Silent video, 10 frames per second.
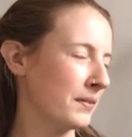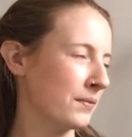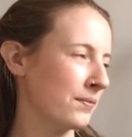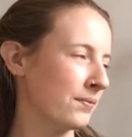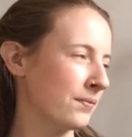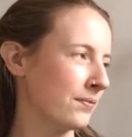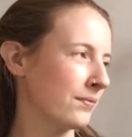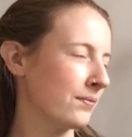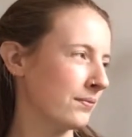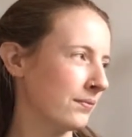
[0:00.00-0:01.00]

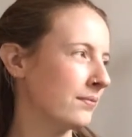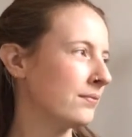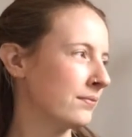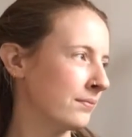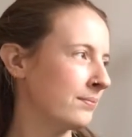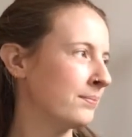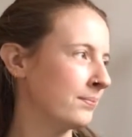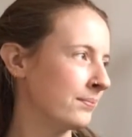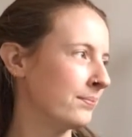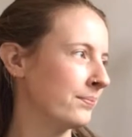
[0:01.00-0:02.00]

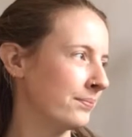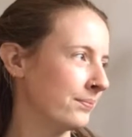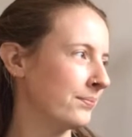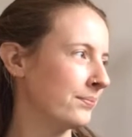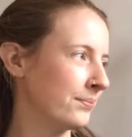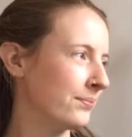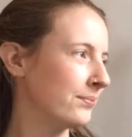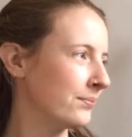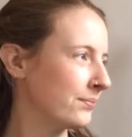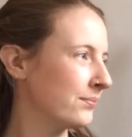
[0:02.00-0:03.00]

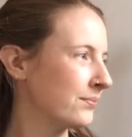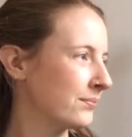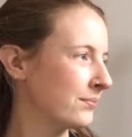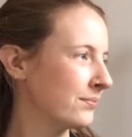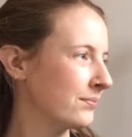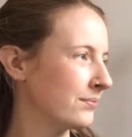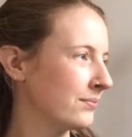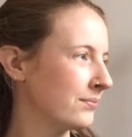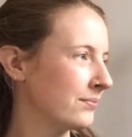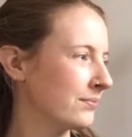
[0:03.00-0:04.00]

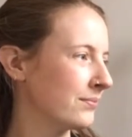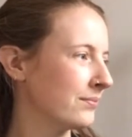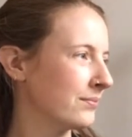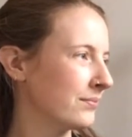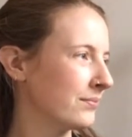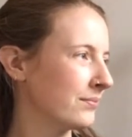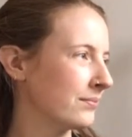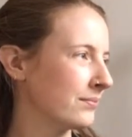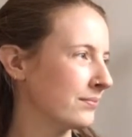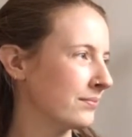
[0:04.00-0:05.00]

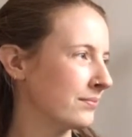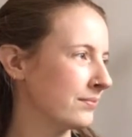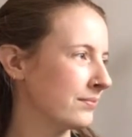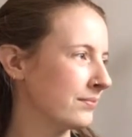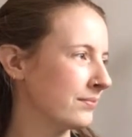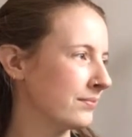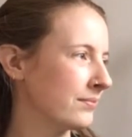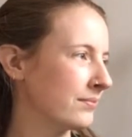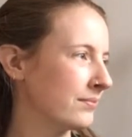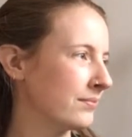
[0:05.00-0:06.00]

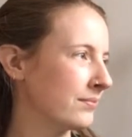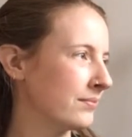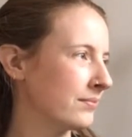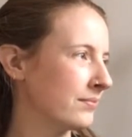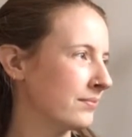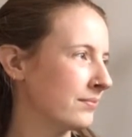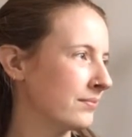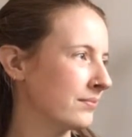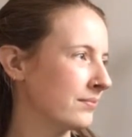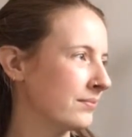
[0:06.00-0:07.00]

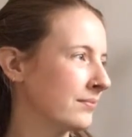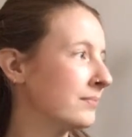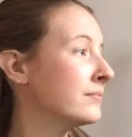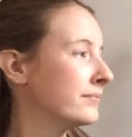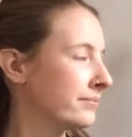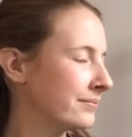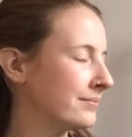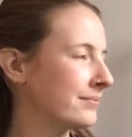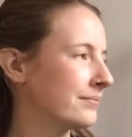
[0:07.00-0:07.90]
(silent)